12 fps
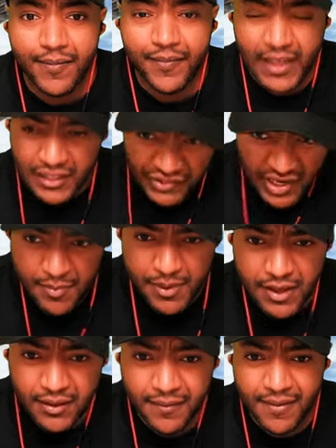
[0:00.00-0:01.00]

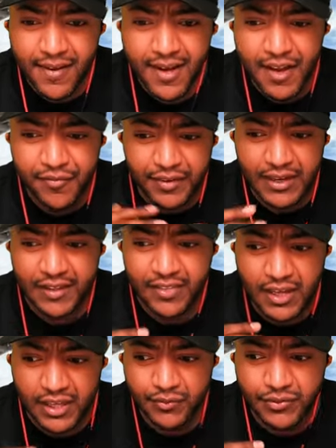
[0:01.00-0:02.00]
Nigeria, I feel like
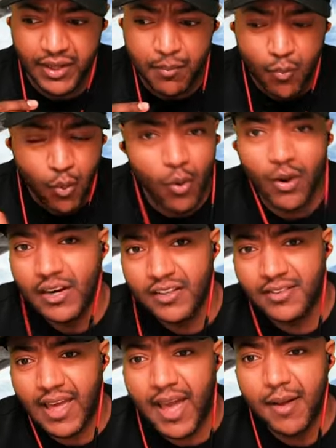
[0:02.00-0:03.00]
they could have done more in
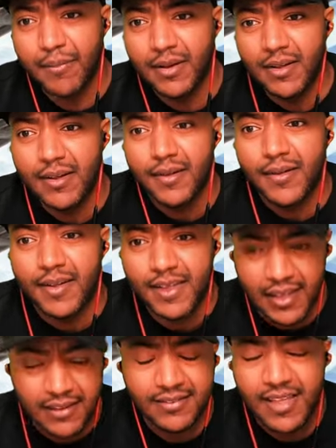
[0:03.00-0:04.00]
this game.
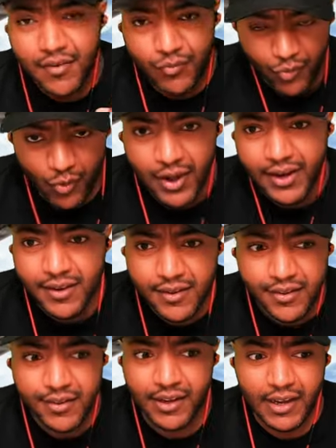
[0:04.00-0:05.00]
Yes, they've won.
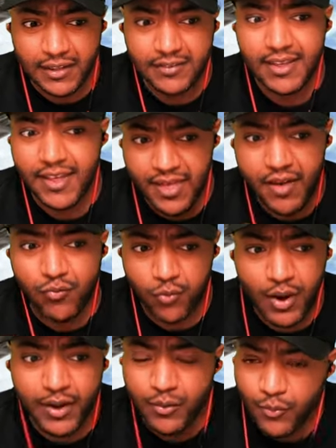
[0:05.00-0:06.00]
You're going to say they've
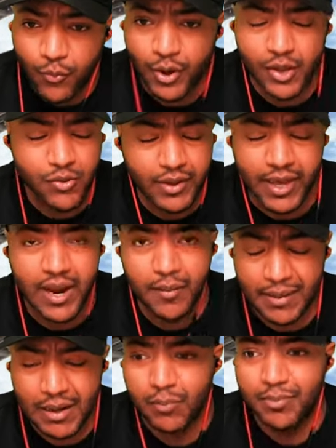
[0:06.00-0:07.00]
won what you care
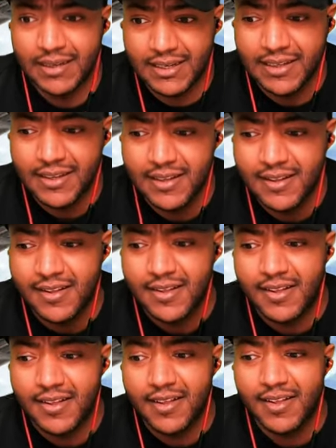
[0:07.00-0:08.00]
about, but
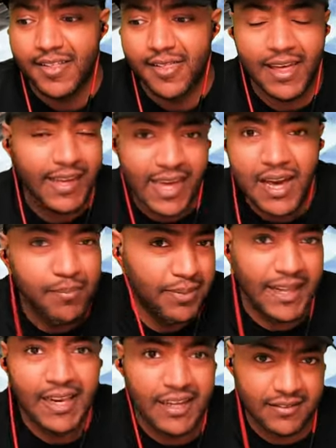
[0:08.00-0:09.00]
they can't
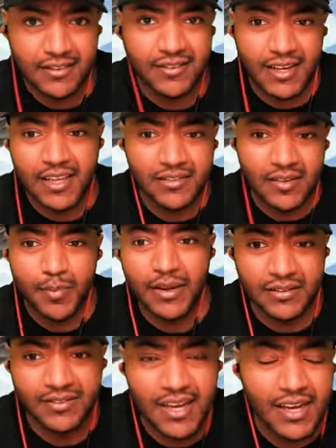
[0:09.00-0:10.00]
play like this against the
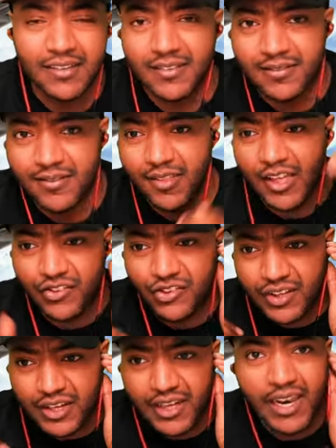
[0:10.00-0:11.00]
bigger sides. They
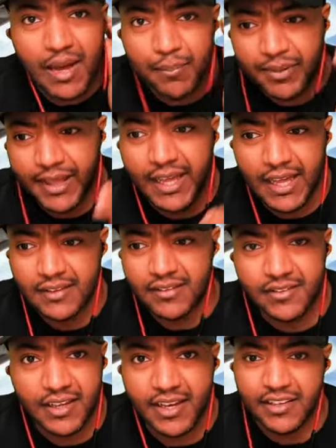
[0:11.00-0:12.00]
just cannot play like
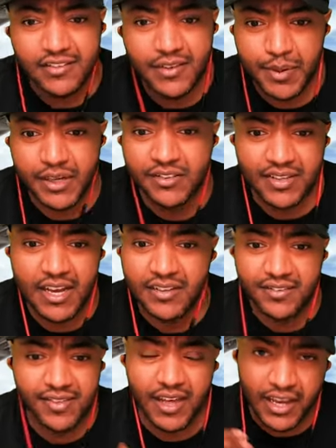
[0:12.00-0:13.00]
this against the bigger
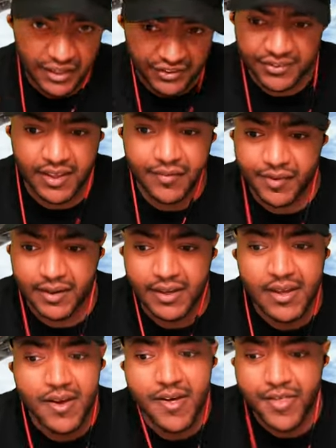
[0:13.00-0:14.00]
sides. They're going to suffer.
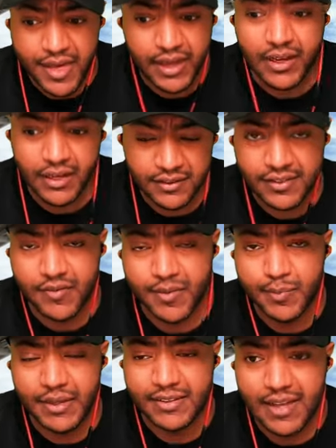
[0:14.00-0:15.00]
They're going to suffer
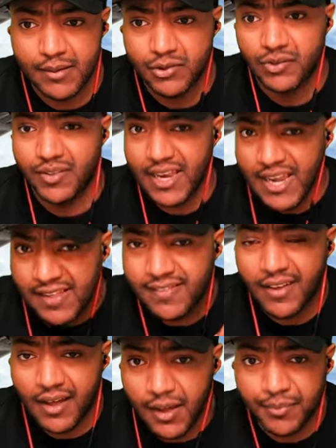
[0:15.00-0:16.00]
big time. So they need
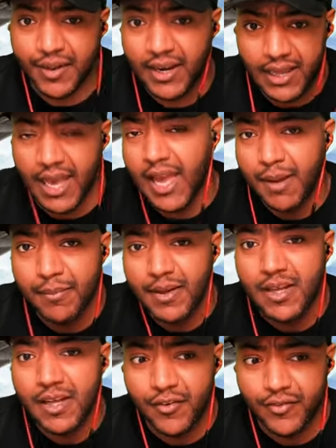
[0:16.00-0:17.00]
to up their game
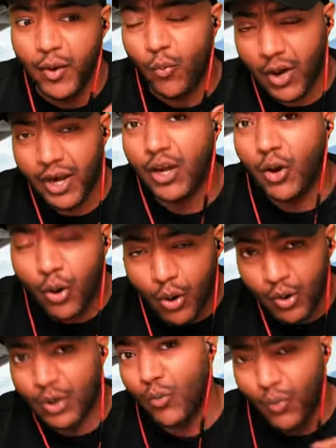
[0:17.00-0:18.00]
if they want to go
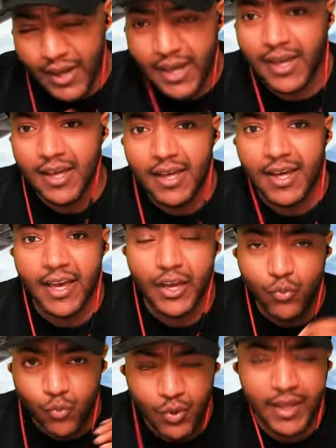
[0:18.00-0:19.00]
all the way
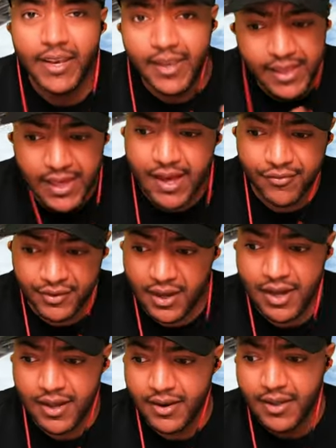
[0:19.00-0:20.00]
and win the
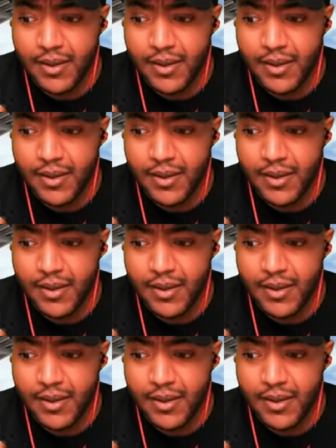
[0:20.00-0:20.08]
AFCON.